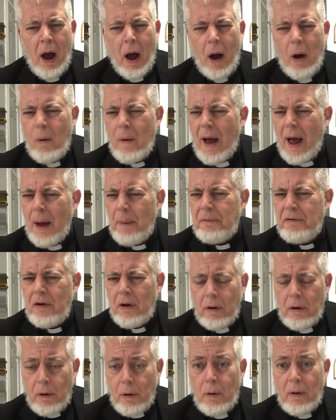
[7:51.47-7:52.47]
Oh,
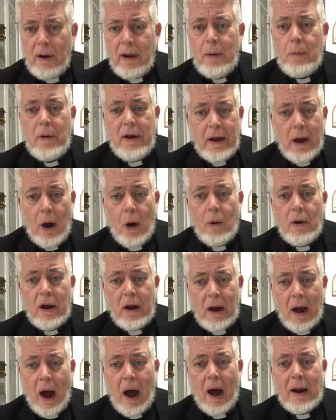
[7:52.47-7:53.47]
absolutely, we go to
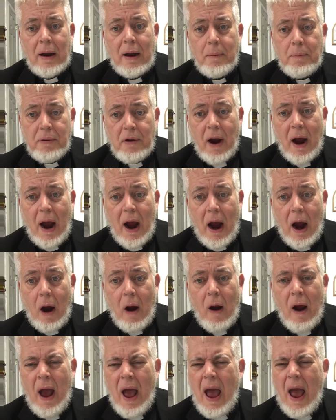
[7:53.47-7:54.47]
God in
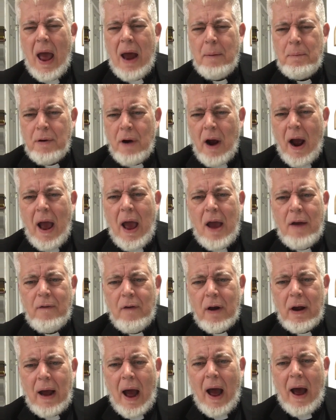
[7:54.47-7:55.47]
prayer and pray
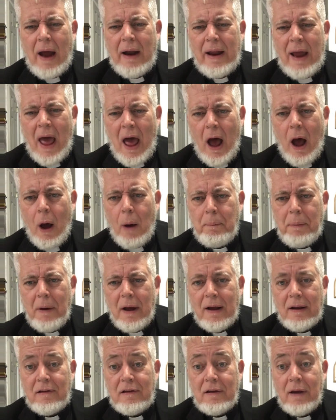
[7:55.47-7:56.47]
for God to help
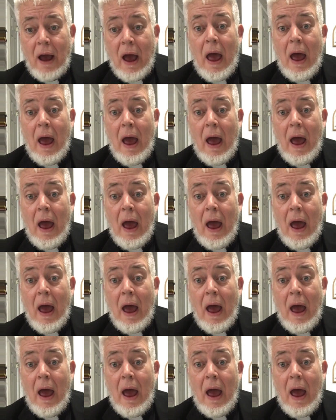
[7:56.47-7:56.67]
us.